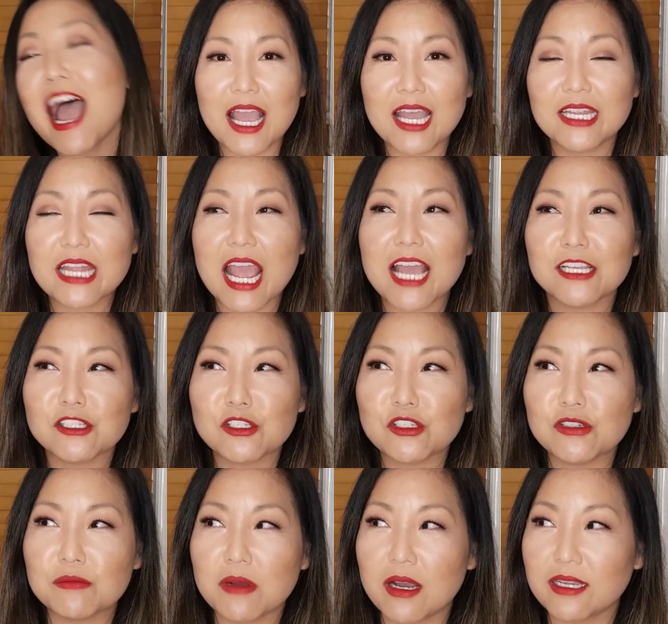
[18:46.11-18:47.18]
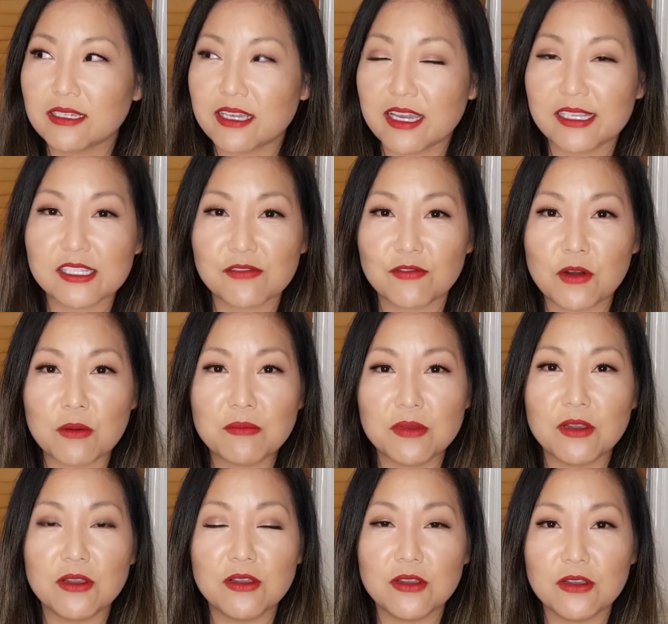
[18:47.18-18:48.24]
And as you might guess from
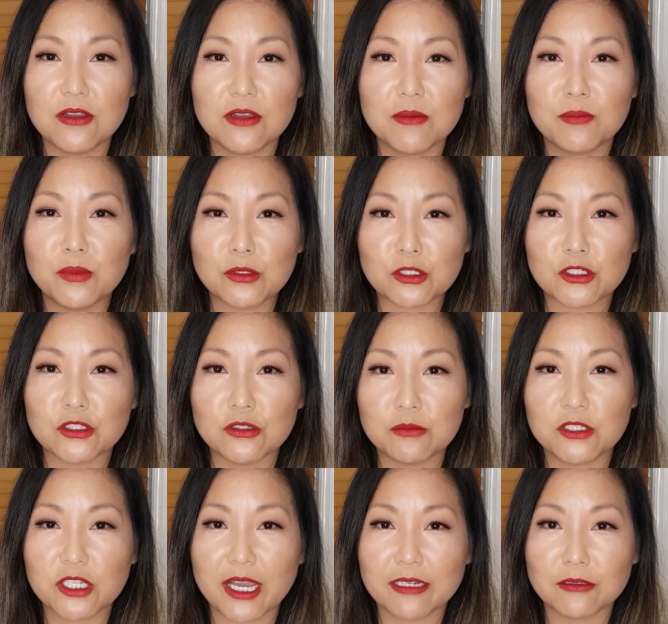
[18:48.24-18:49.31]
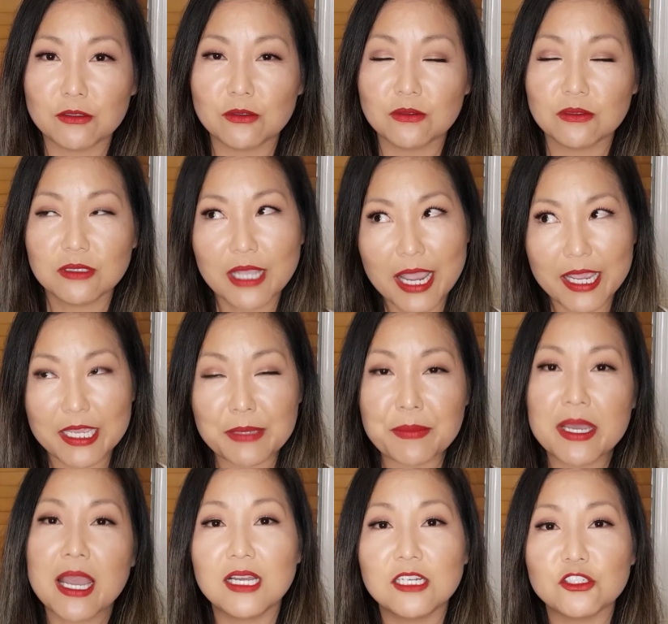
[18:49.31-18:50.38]
her booktube channel
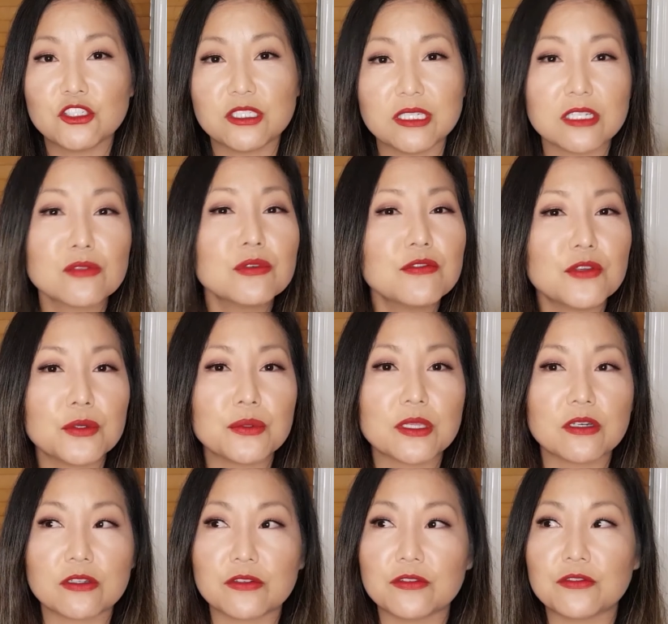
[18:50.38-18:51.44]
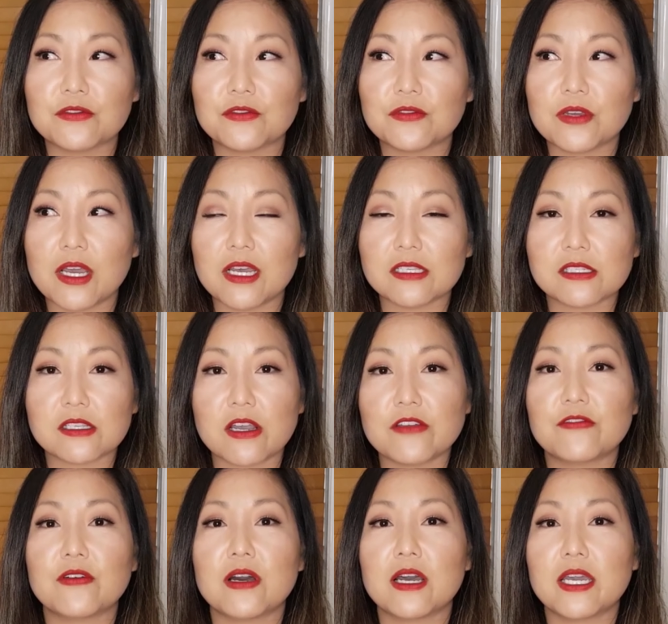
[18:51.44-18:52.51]
name, she does review a lot of uh,
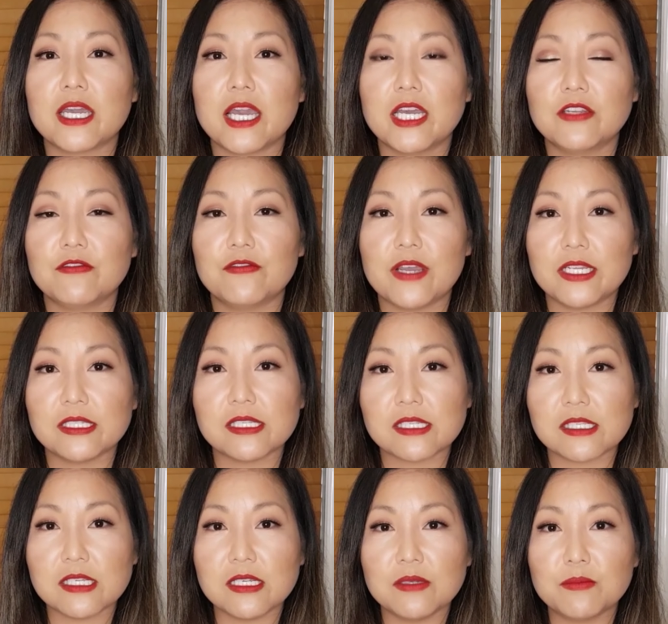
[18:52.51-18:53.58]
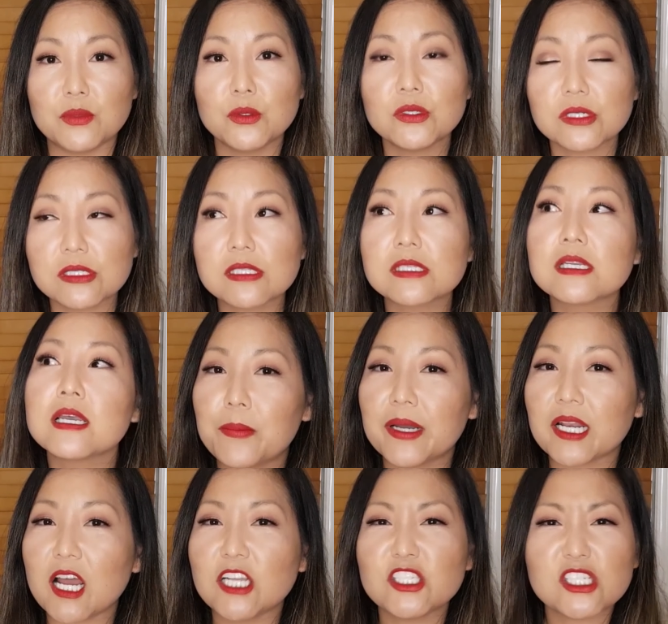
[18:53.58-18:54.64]
sci fi and fantasy books,
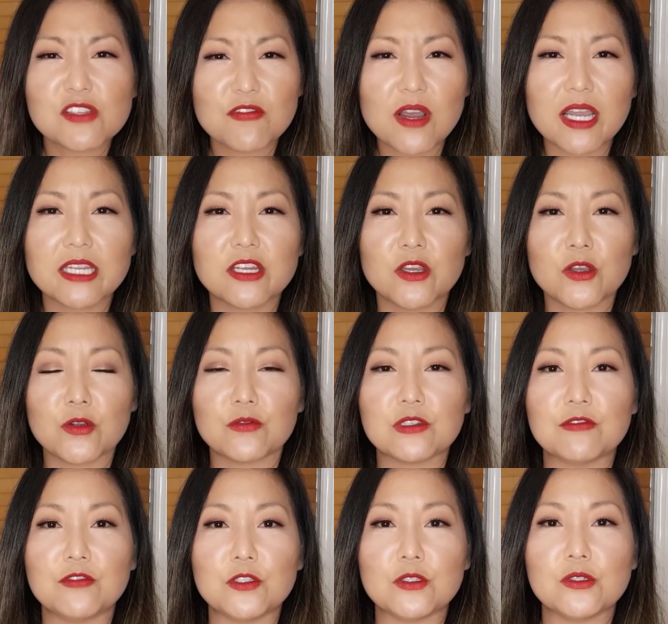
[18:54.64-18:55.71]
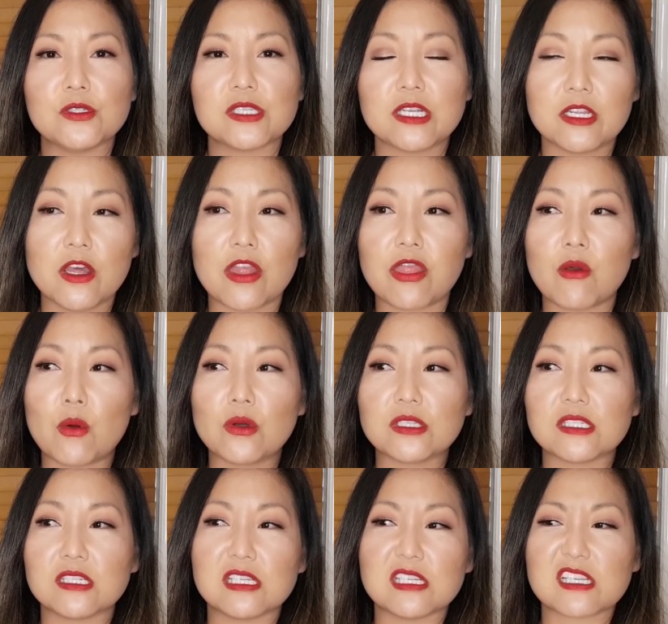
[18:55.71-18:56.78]
but I just find her reviews and her
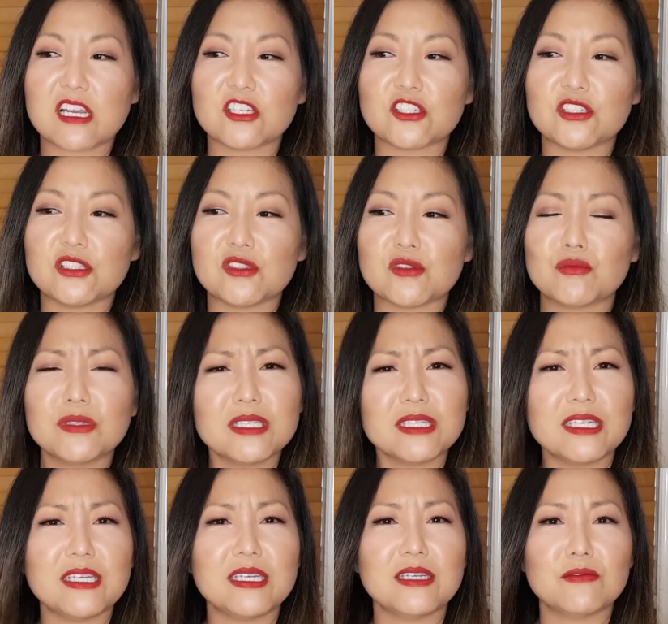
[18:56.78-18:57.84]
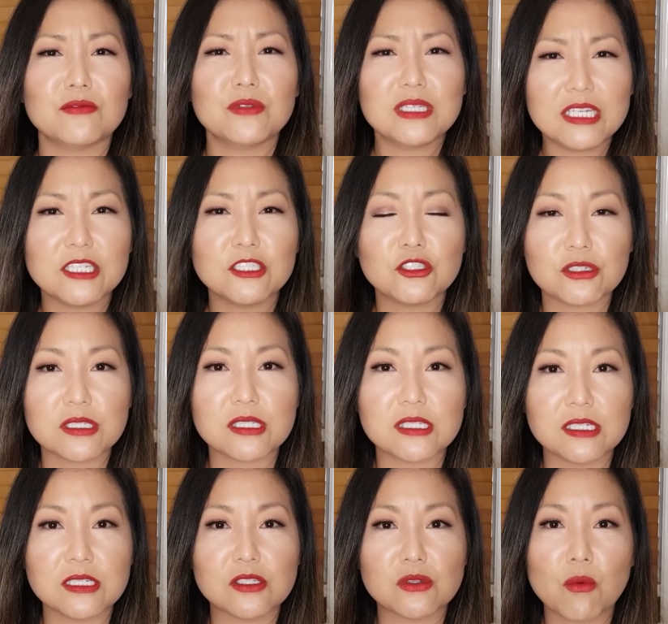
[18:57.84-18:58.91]
thoughts and discussions really, really
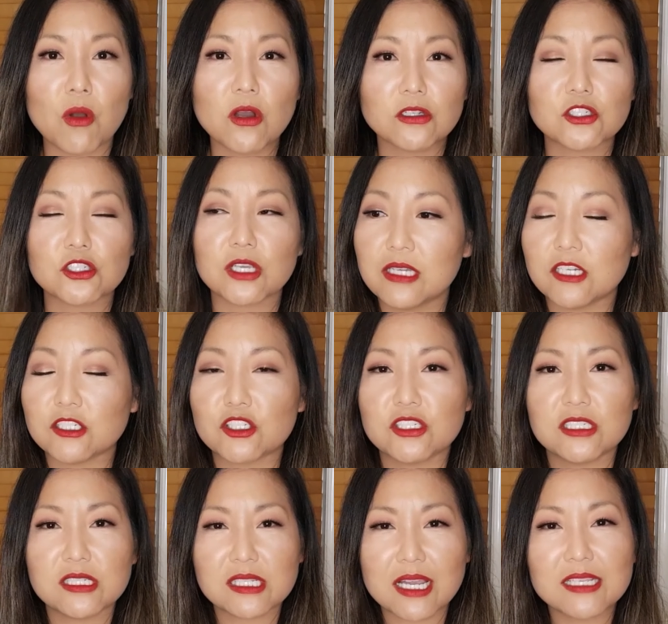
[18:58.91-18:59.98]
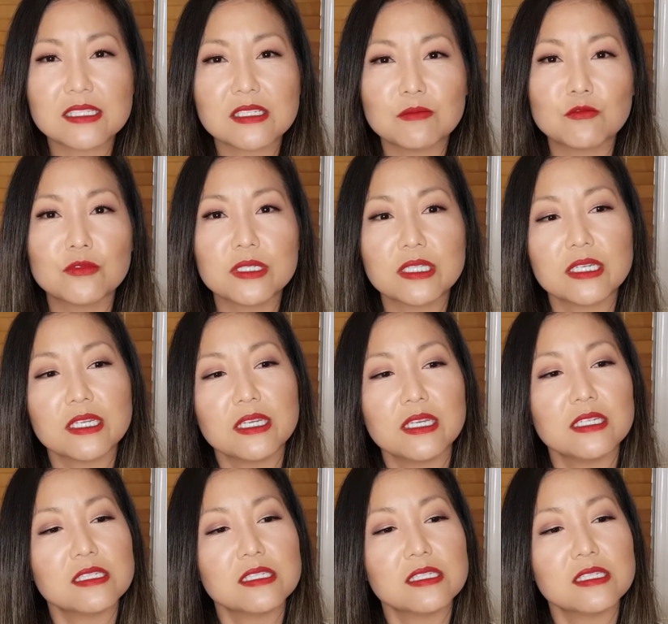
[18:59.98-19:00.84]
interesting to watch. Yeah, she just has some really